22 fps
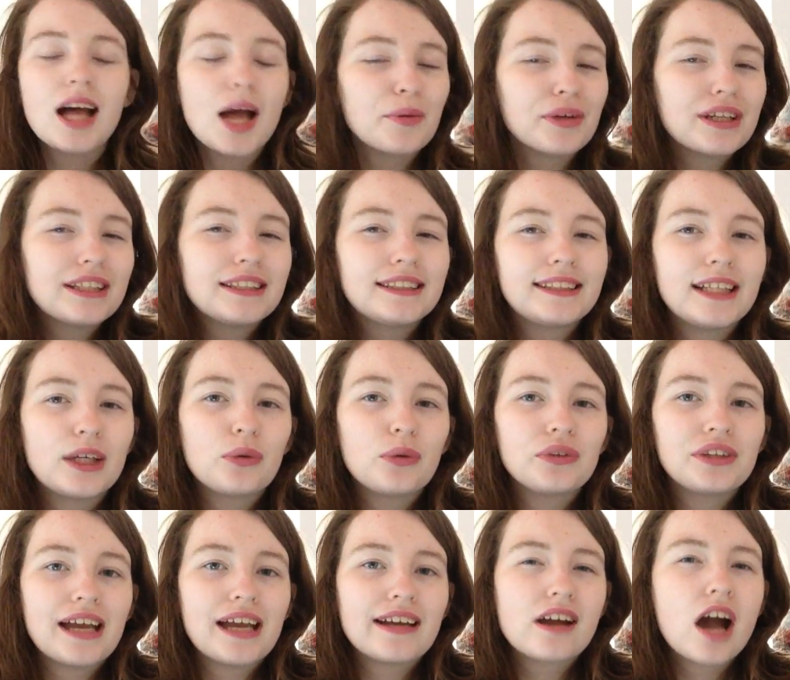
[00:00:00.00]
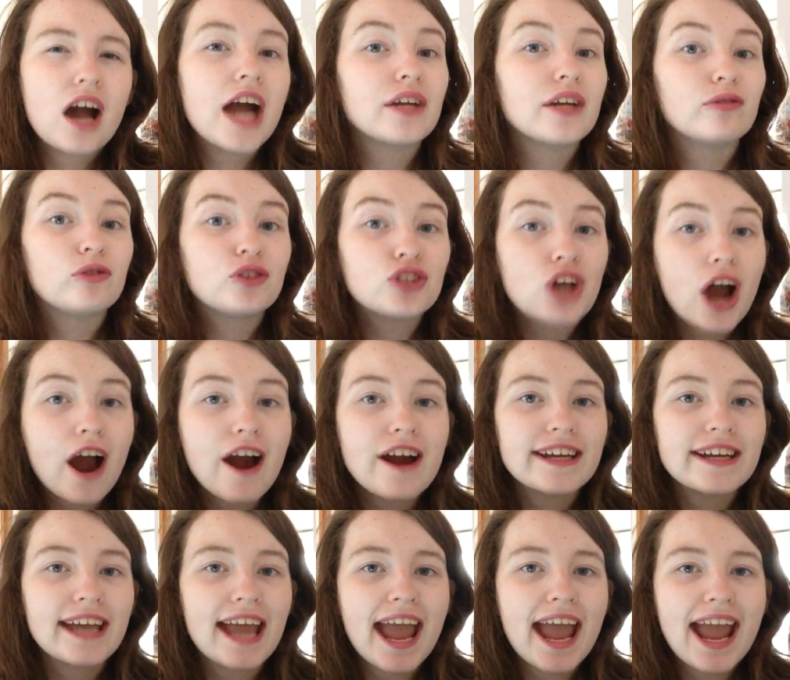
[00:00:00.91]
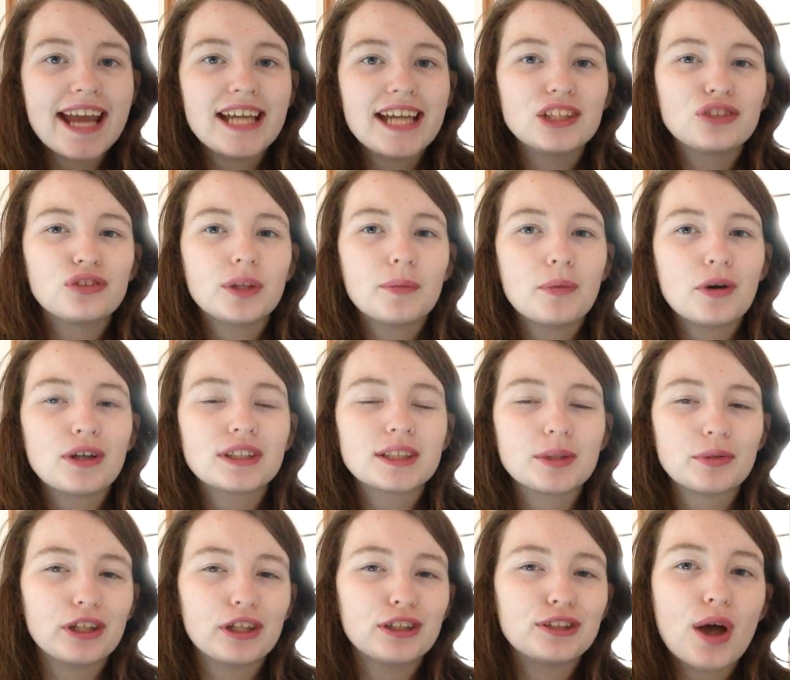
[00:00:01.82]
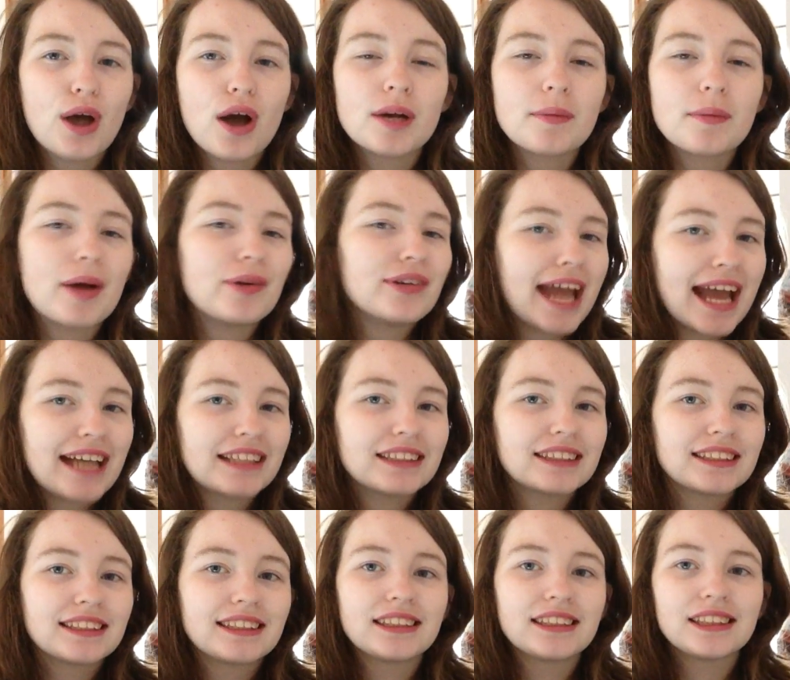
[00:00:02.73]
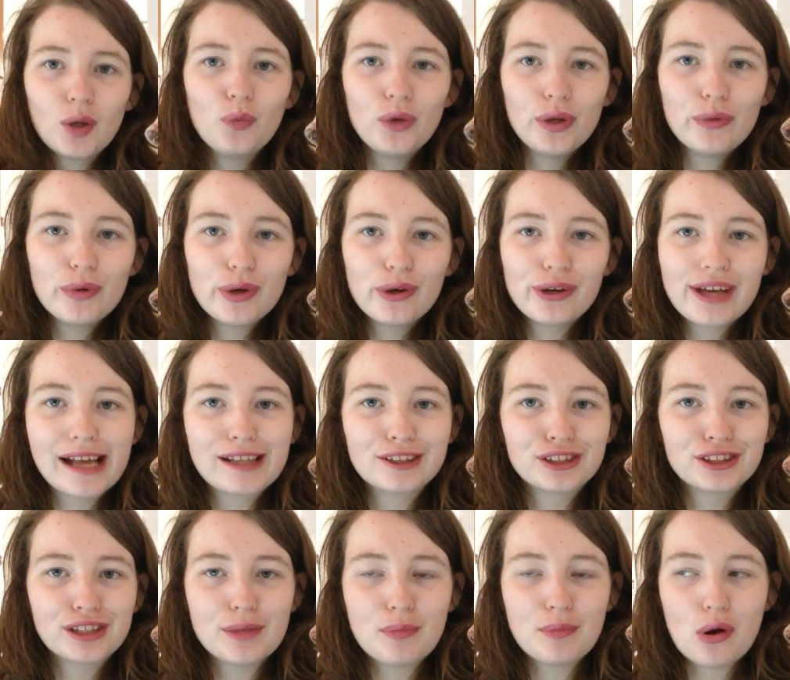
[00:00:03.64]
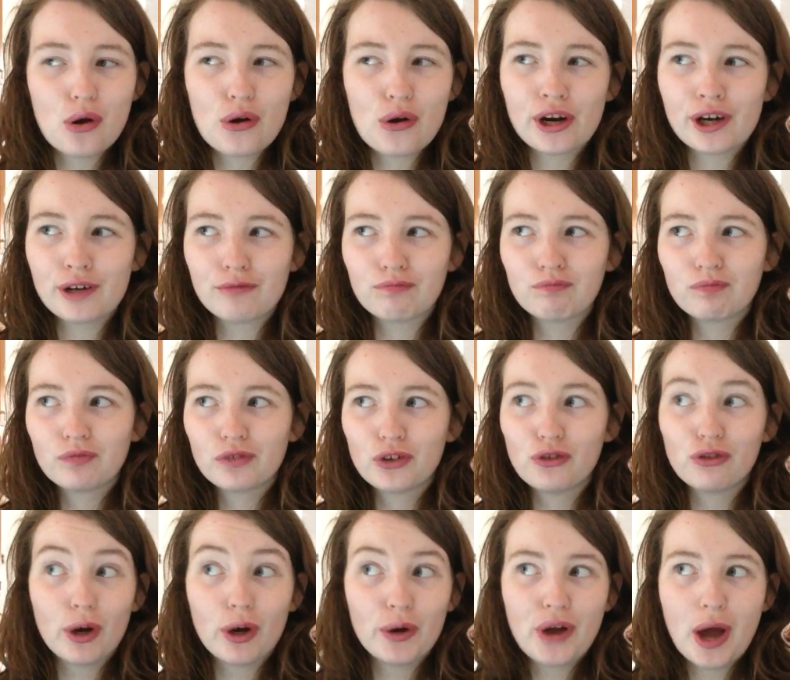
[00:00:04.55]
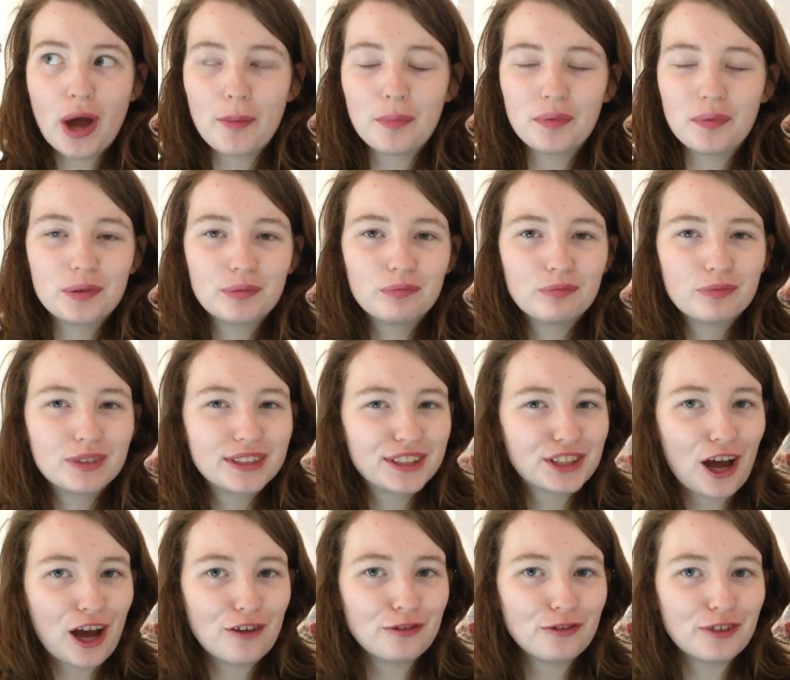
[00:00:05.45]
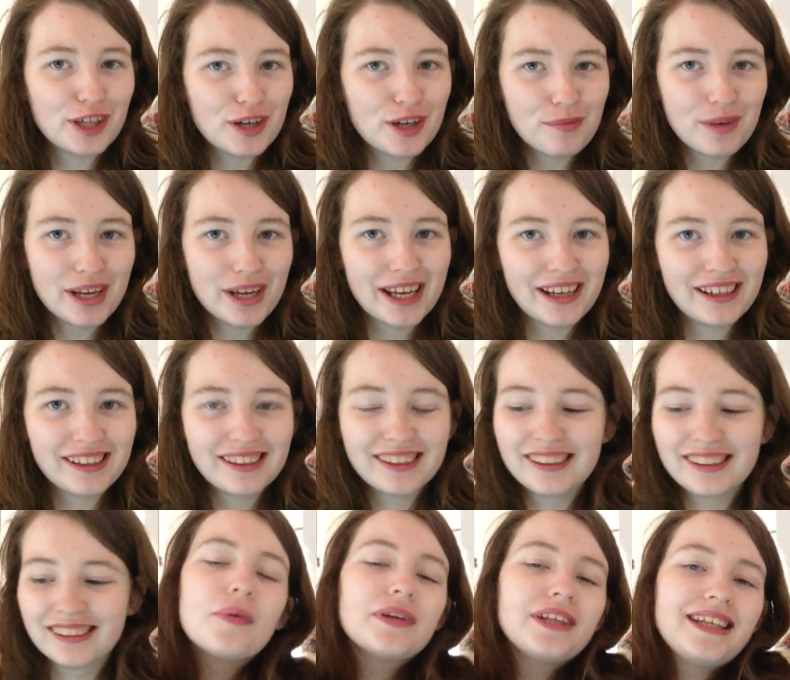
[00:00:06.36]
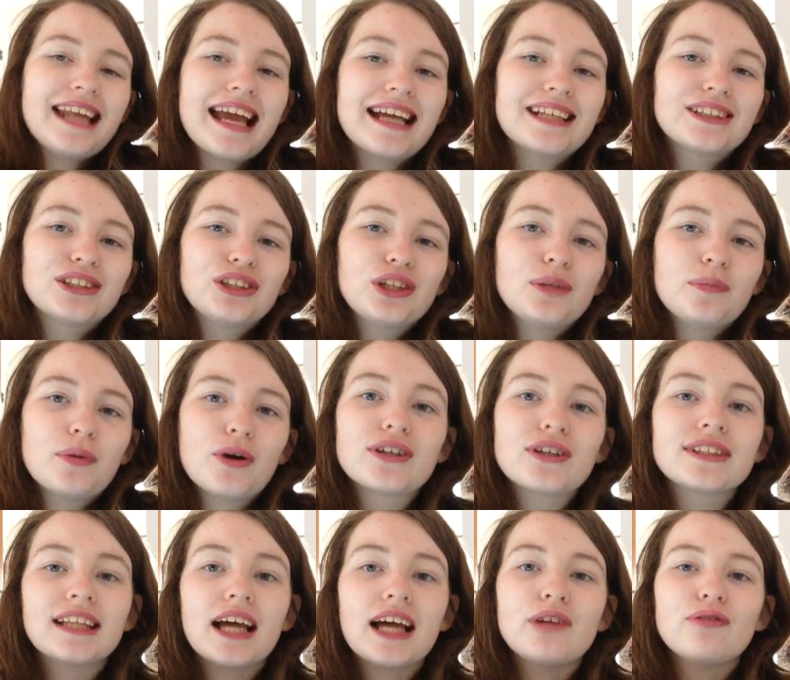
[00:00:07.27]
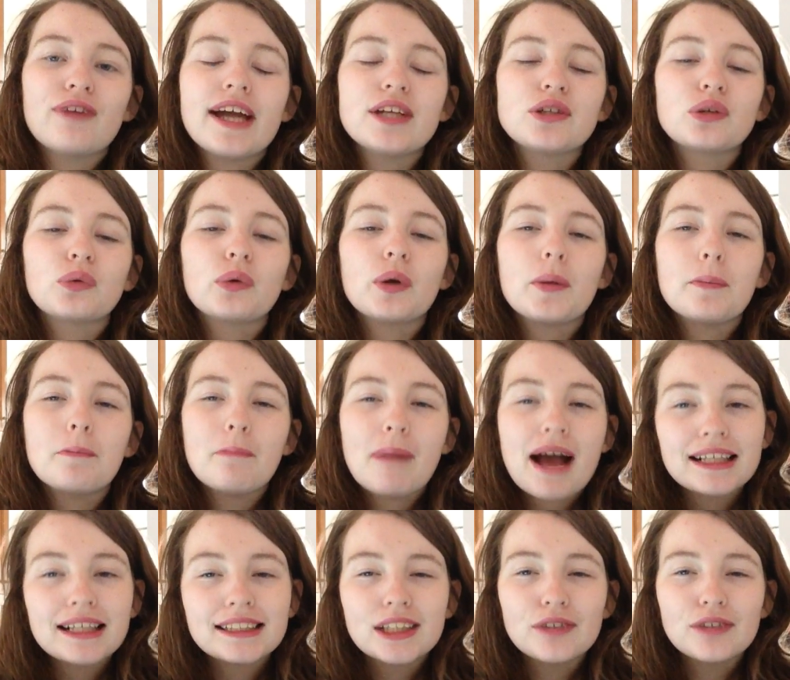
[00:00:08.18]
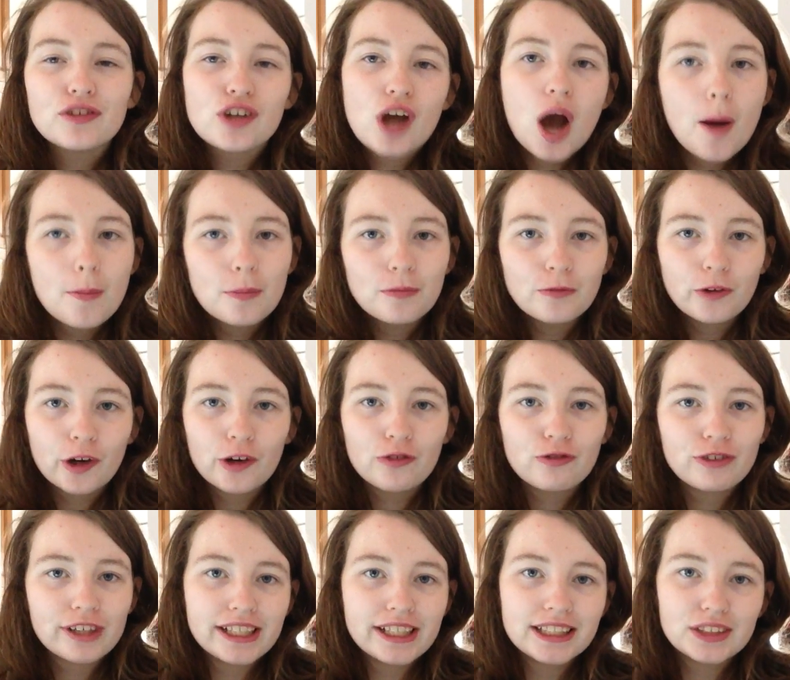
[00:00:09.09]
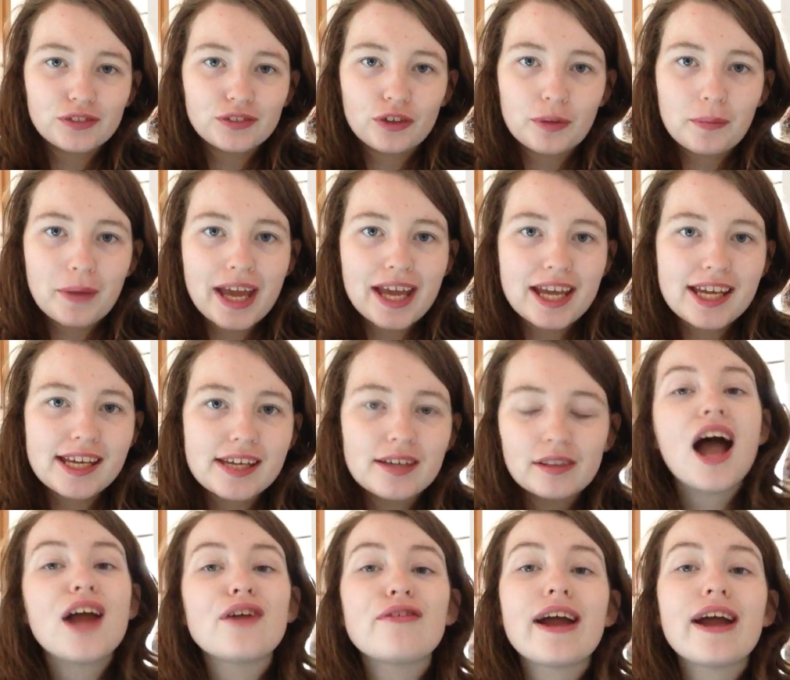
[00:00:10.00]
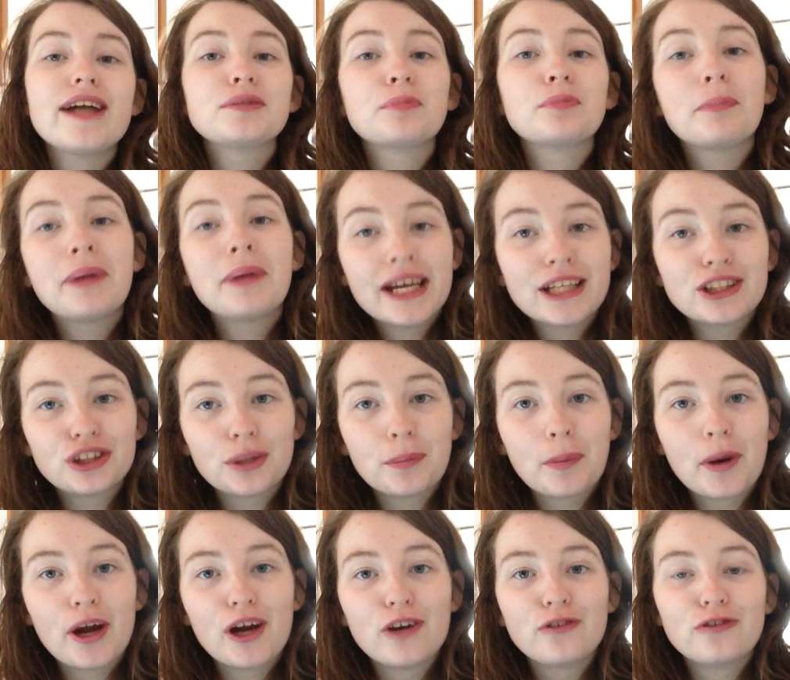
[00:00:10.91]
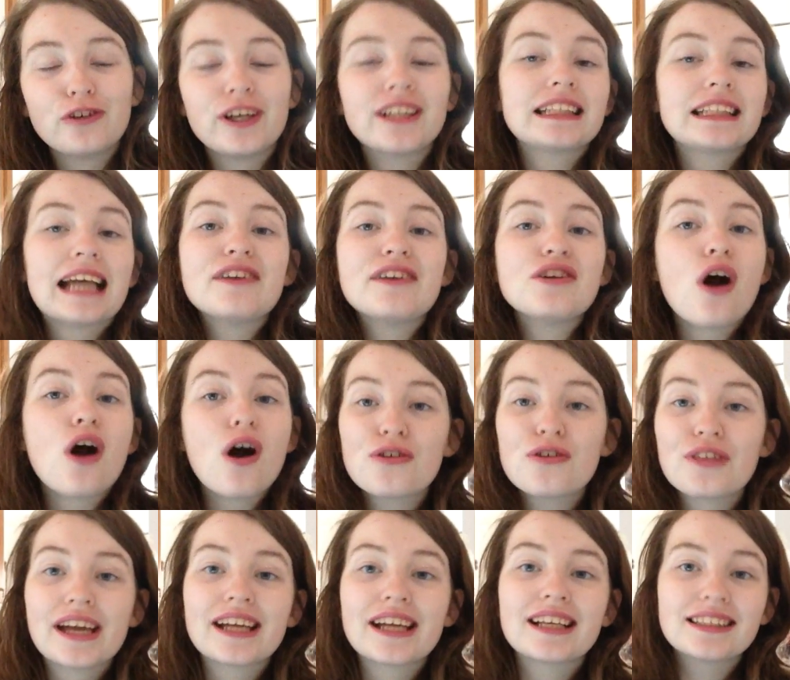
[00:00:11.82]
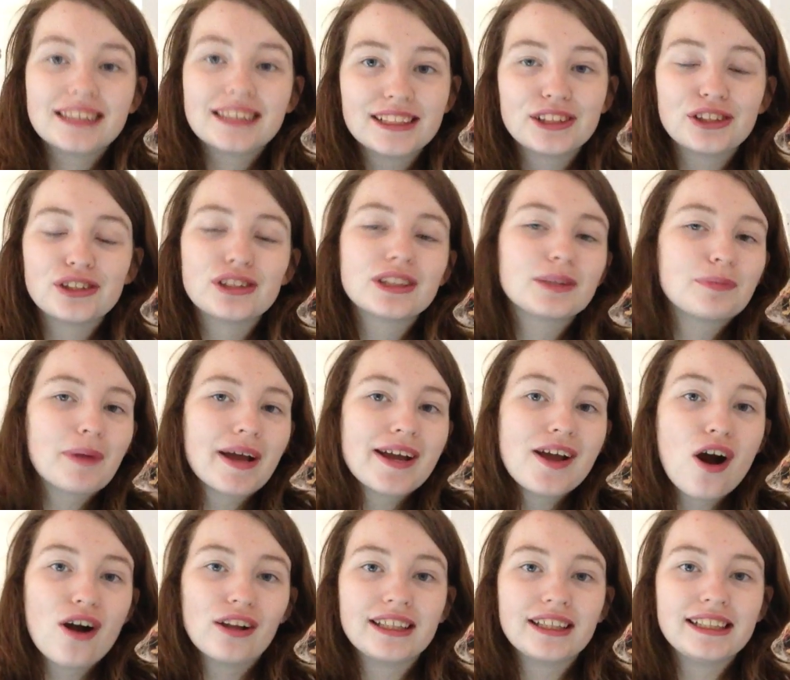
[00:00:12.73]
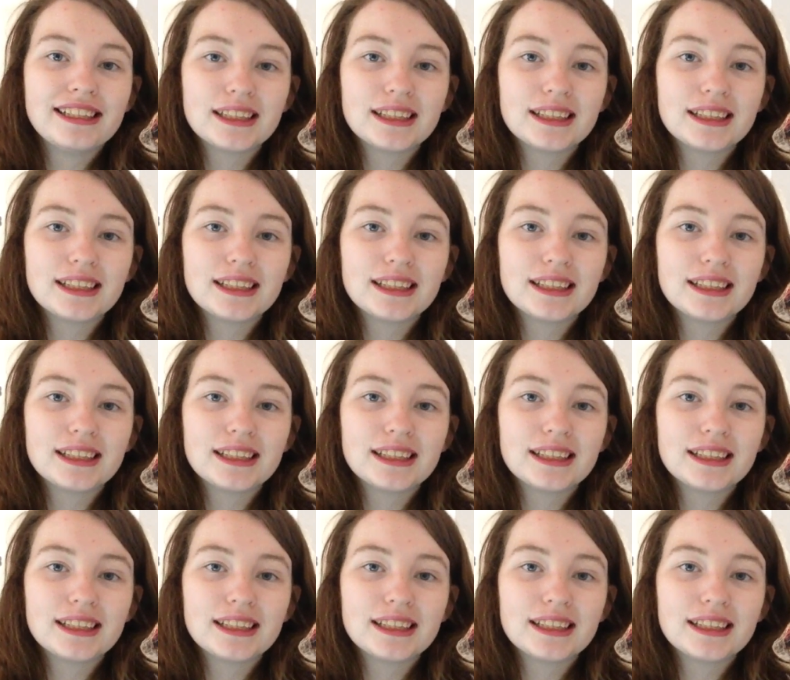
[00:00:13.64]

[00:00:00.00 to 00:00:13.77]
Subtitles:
I'm gonna stick with that kind of target age for the books I'm gonna talk about next. We will get to the more grown-up stuff in a minute. But the next two books that I read were massive comfort reads for me. I read Picture Perfect and All That Glitters by Holly